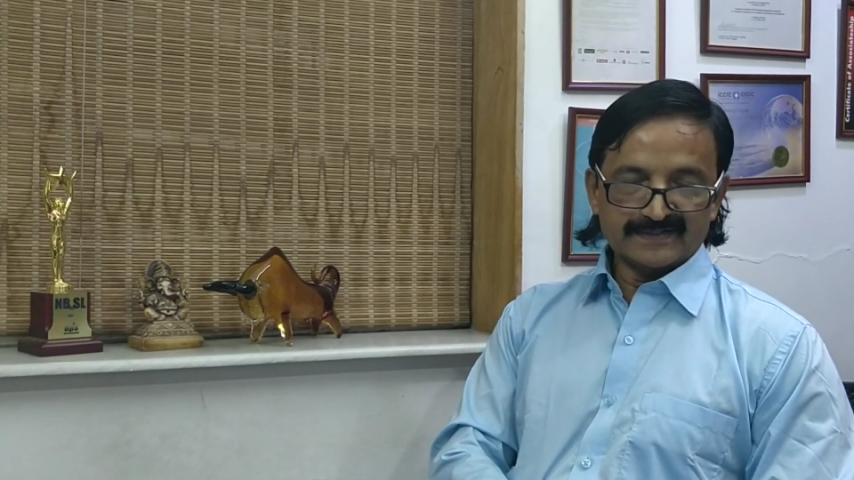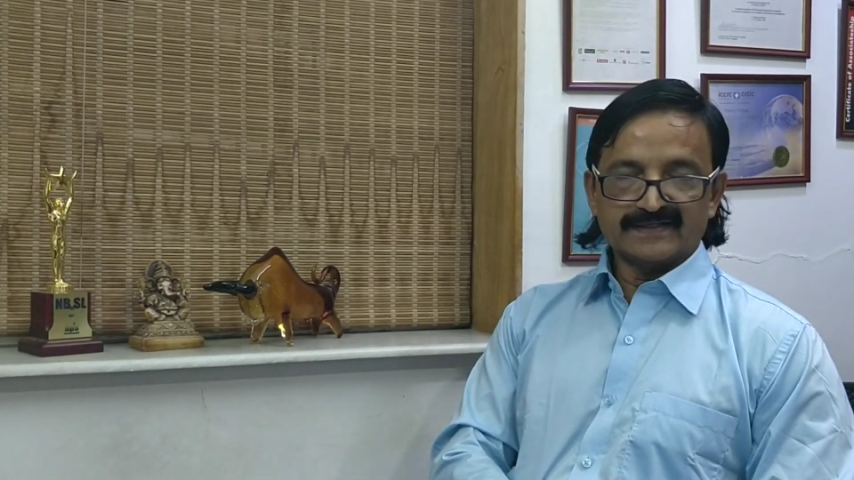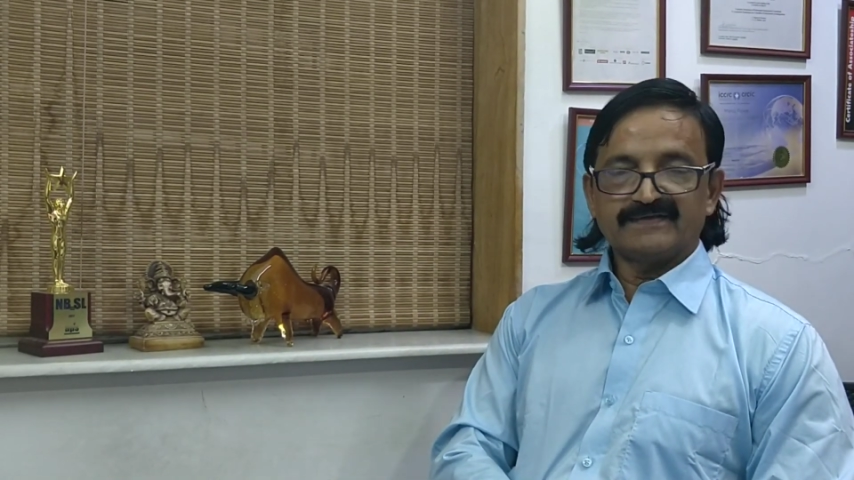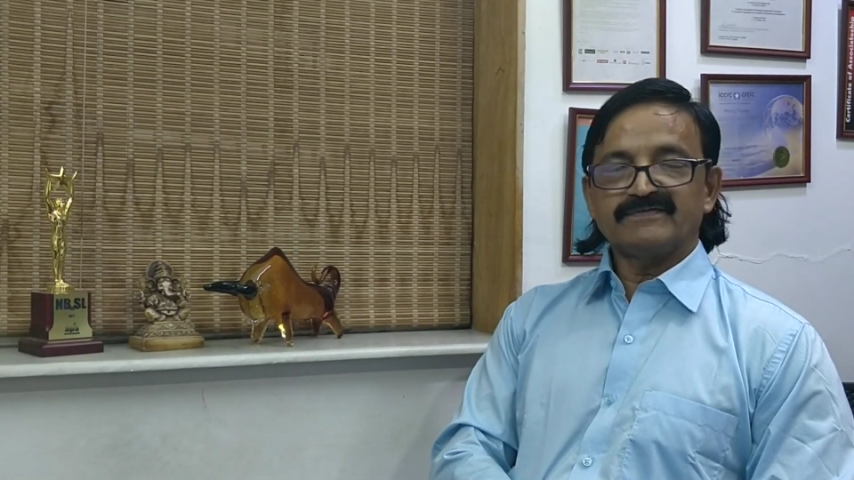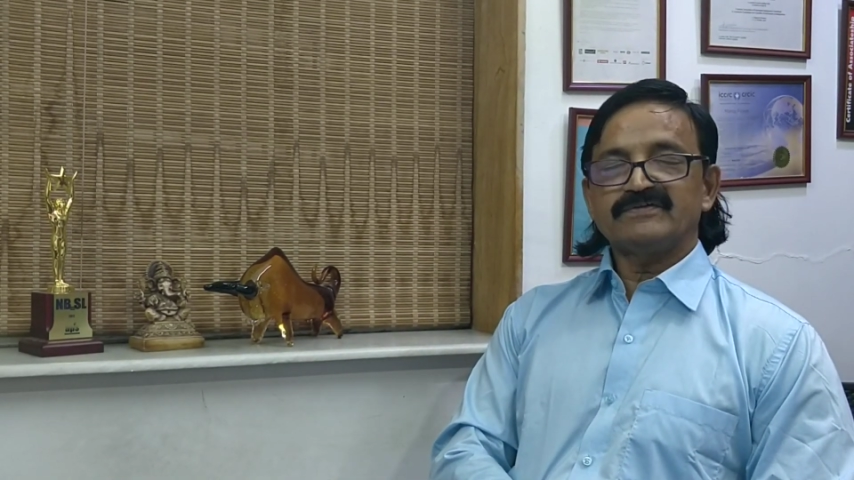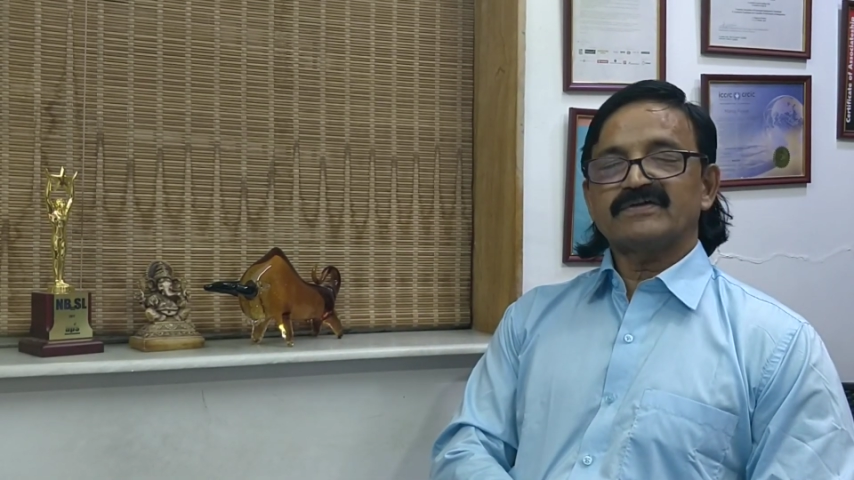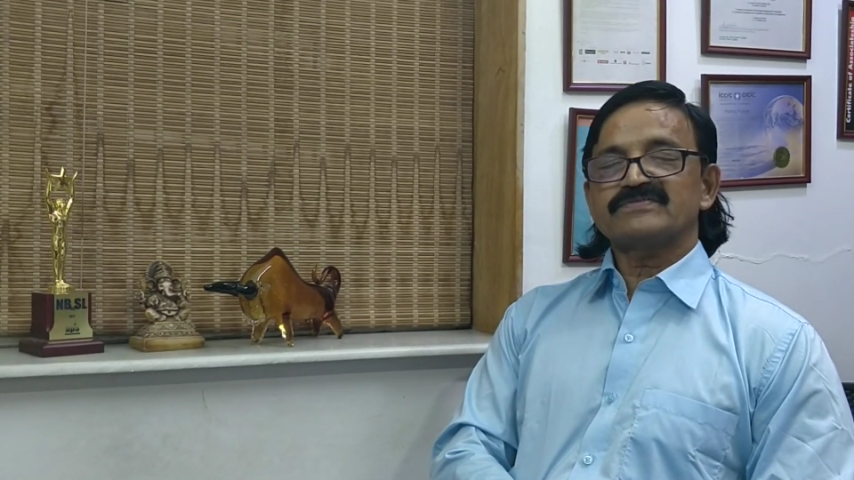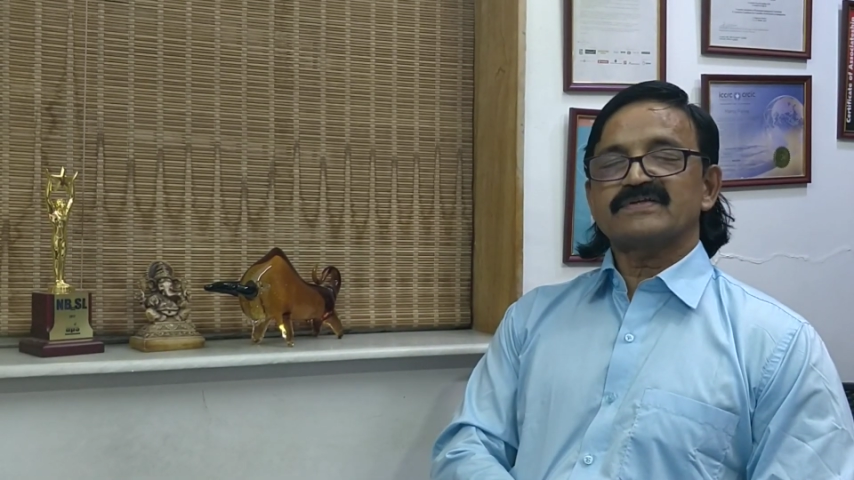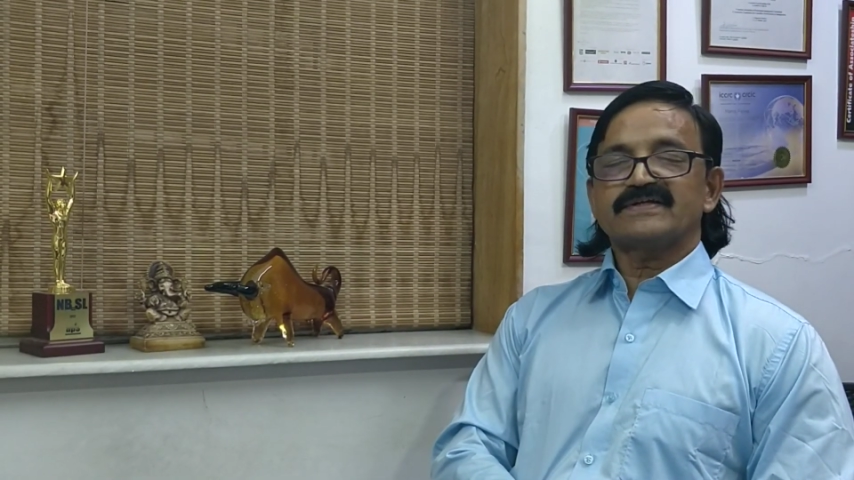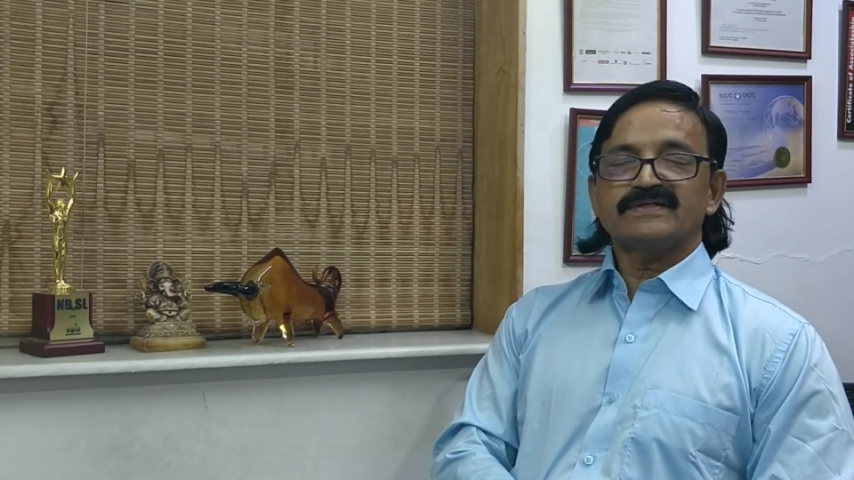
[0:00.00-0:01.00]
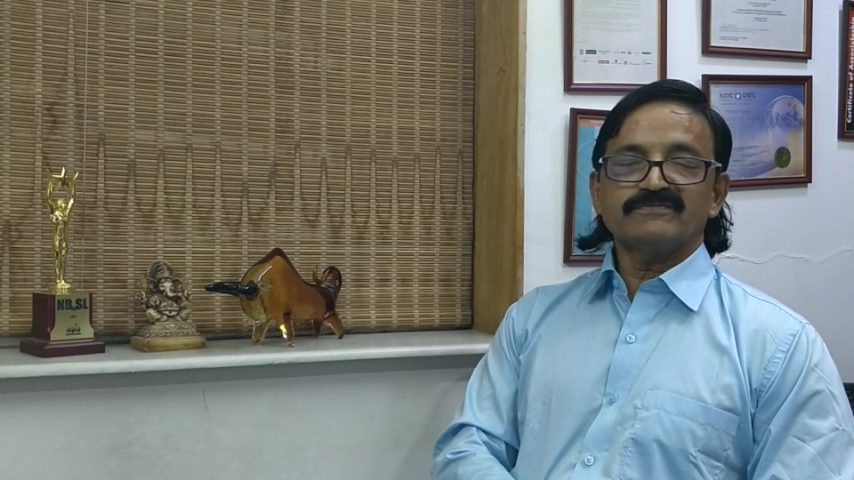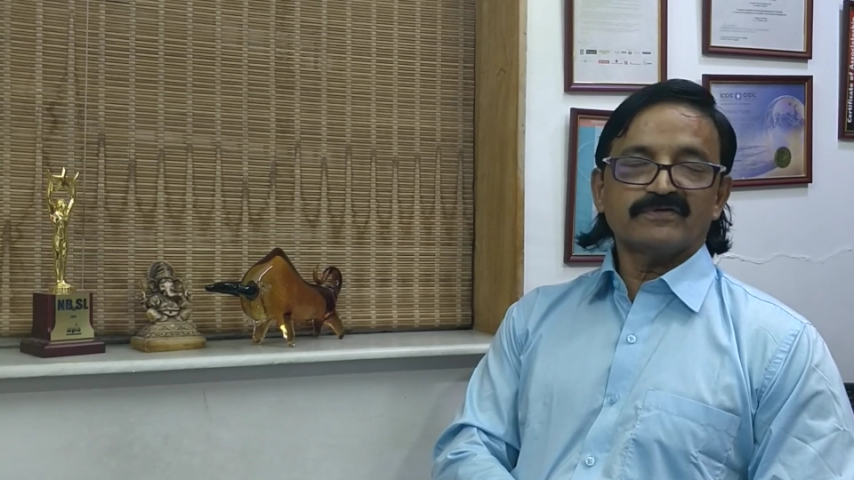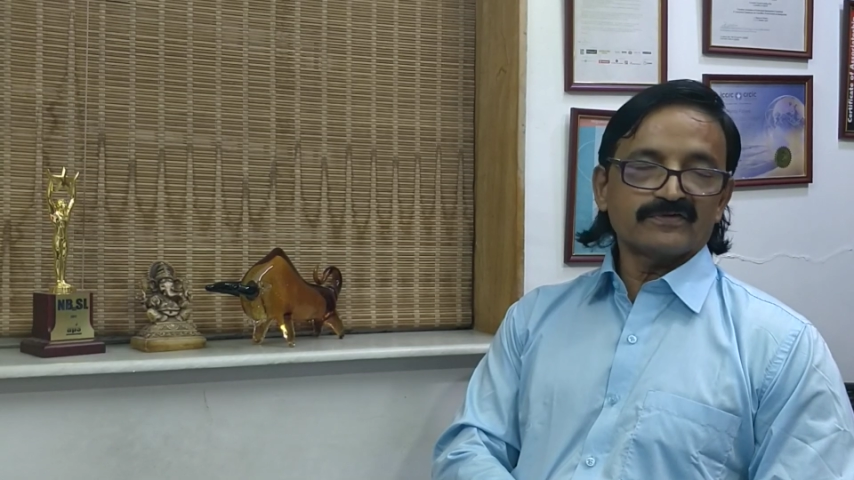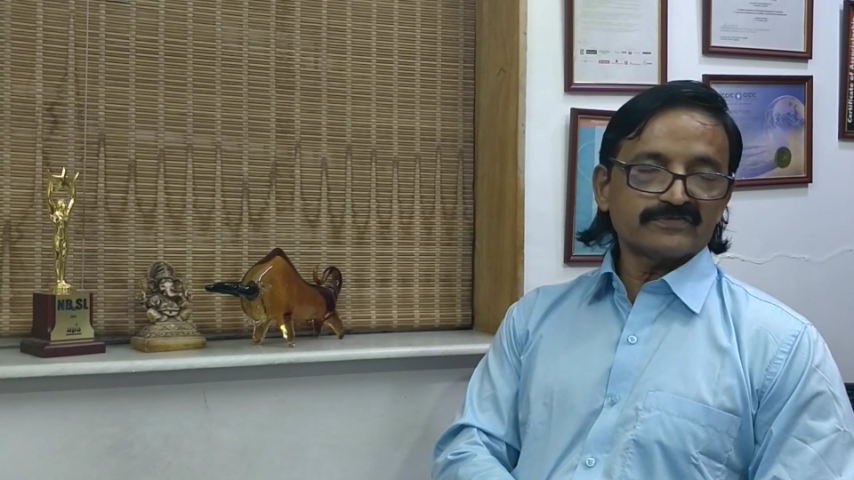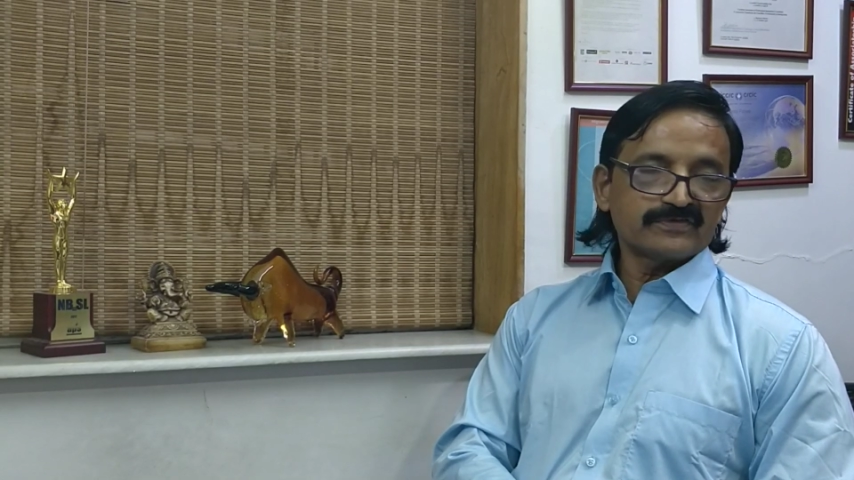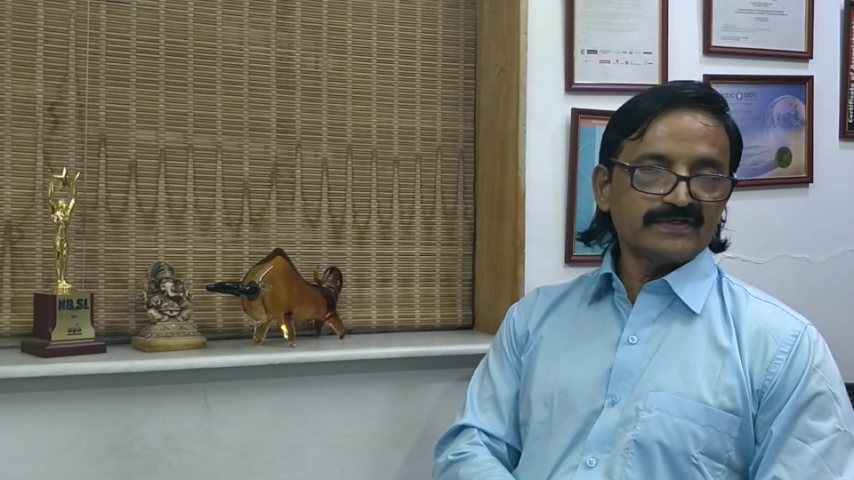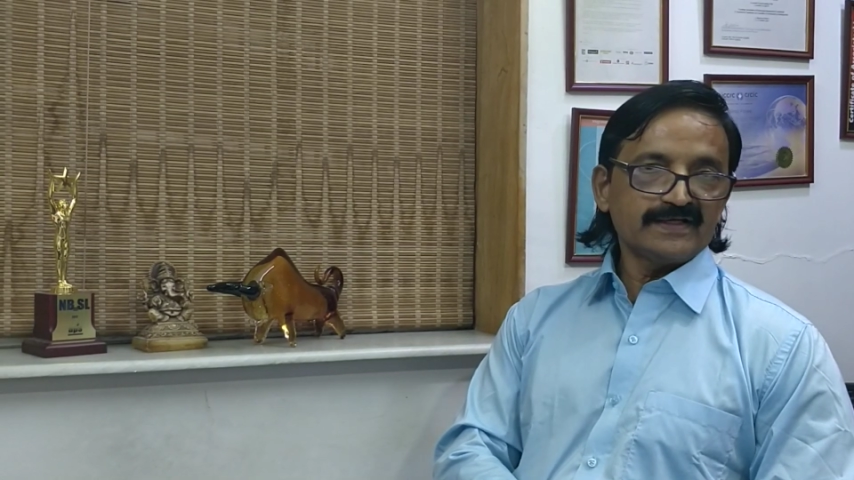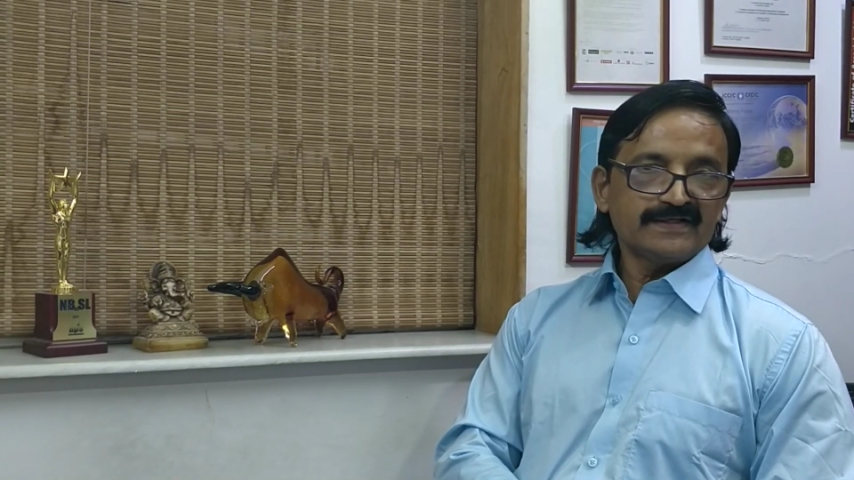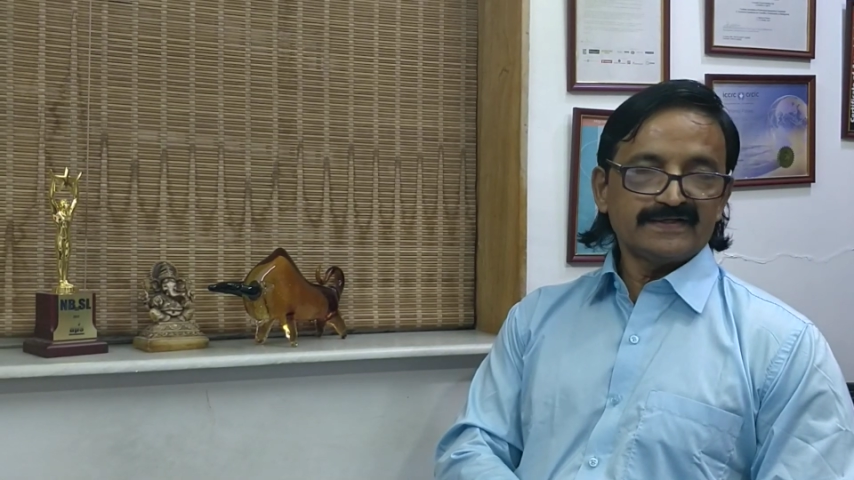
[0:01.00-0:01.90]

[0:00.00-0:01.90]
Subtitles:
Even you are starting for Australia,